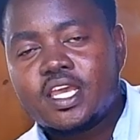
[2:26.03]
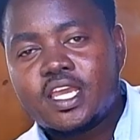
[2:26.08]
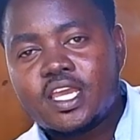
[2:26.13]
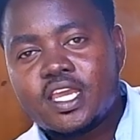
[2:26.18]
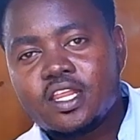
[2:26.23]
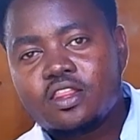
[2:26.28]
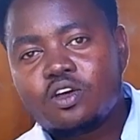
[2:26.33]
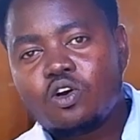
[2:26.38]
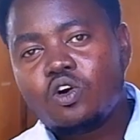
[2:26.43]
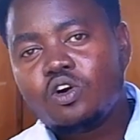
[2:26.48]

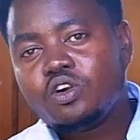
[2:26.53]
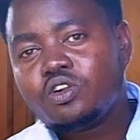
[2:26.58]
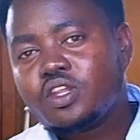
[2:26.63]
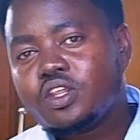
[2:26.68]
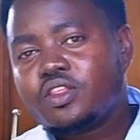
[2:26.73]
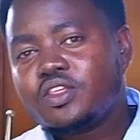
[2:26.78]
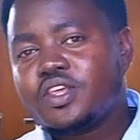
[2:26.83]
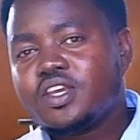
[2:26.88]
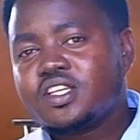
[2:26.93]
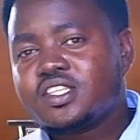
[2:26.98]
And all the
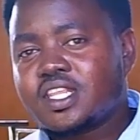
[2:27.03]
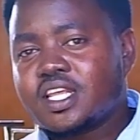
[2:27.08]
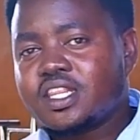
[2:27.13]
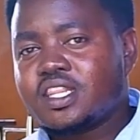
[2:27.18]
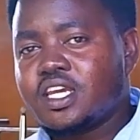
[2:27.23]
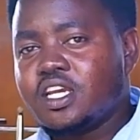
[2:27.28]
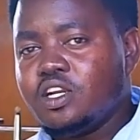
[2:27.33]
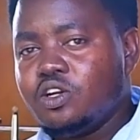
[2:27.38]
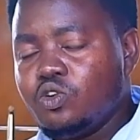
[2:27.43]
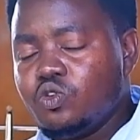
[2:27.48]
things that
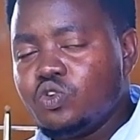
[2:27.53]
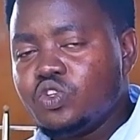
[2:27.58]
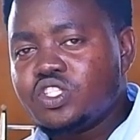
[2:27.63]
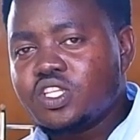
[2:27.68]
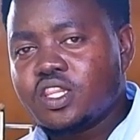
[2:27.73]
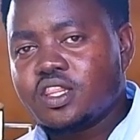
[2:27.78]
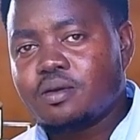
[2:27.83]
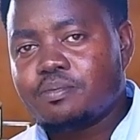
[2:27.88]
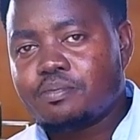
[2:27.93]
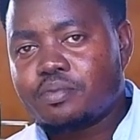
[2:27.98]
they lose
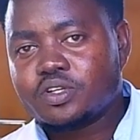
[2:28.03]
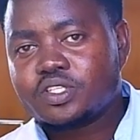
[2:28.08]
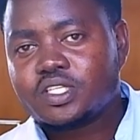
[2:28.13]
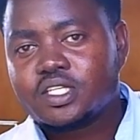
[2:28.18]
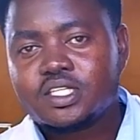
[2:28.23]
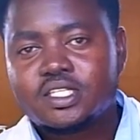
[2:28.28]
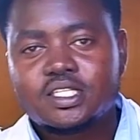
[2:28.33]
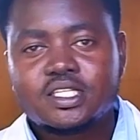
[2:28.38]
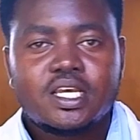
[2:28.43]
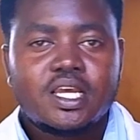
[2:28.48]
in the
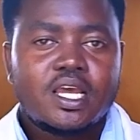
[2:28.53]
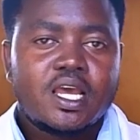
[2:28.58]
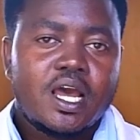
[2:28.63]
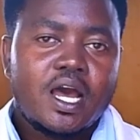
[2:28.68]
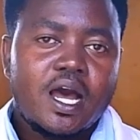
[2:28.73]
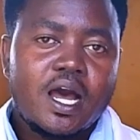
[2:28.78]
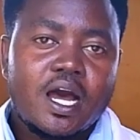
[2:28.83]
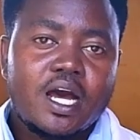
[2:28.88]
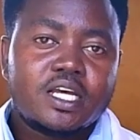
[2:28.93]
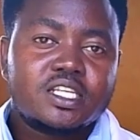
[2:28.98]
process
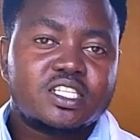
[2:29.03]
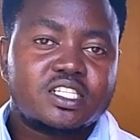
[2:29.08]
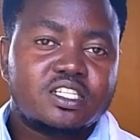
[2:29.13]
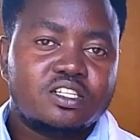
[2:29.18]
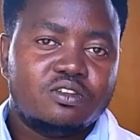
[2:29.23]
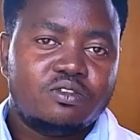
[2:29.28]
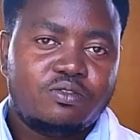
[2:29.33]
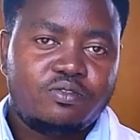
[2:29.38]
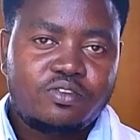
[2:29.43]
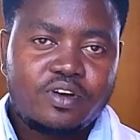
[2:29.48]
are
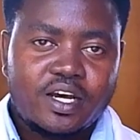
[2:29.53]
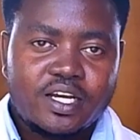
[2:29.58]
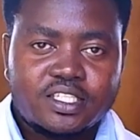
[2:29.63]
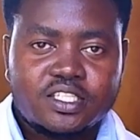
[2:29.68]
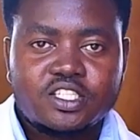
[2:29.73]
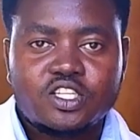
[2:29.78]
still fats.